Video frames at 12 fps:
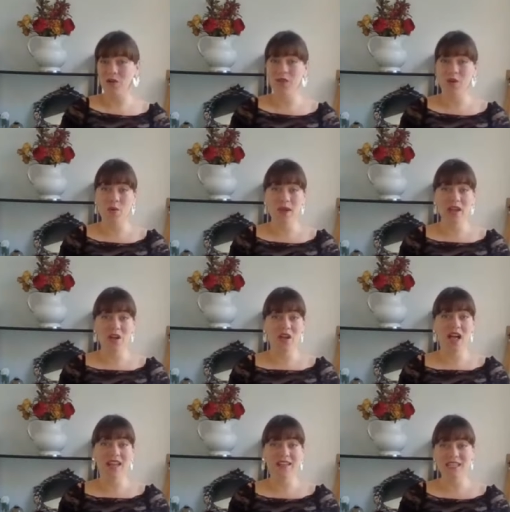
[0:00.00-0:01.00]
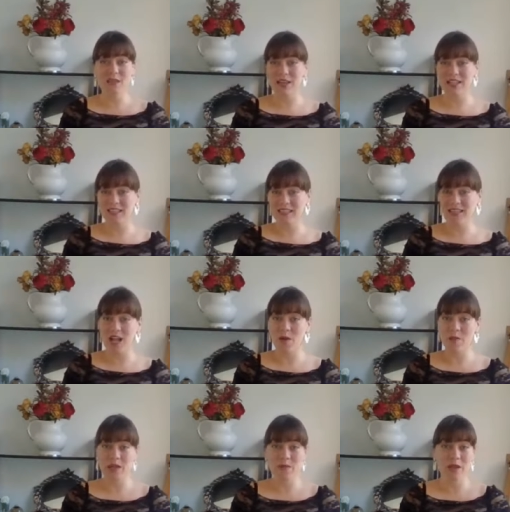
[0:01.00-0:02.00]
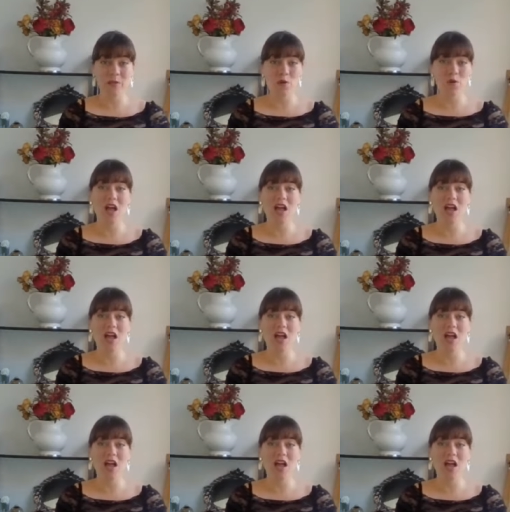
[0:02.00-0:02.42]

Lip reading: On the way, her undies busted. How many people